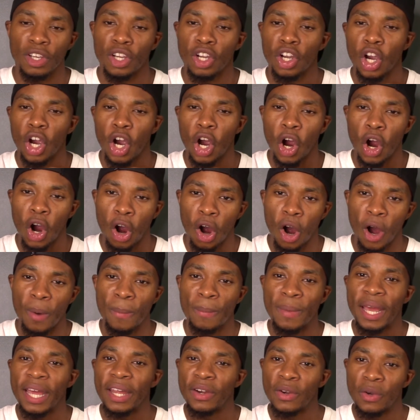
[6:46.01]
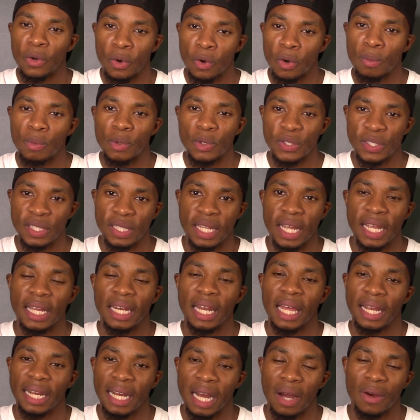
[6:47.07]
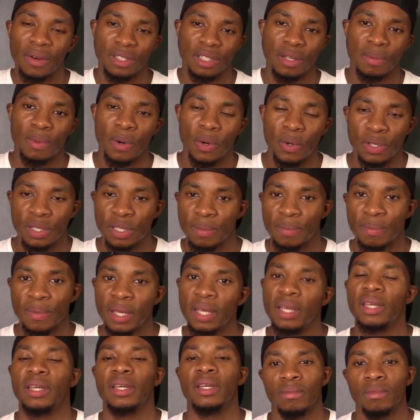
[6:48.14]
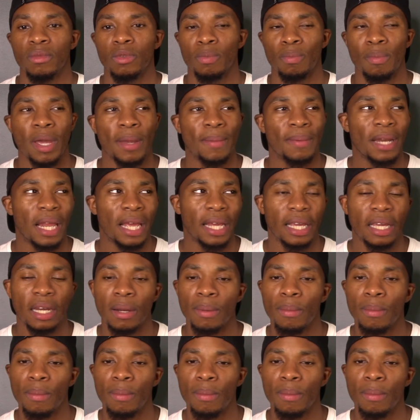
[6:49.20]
calm and normal state, like I was supposed to be. Maybe like in the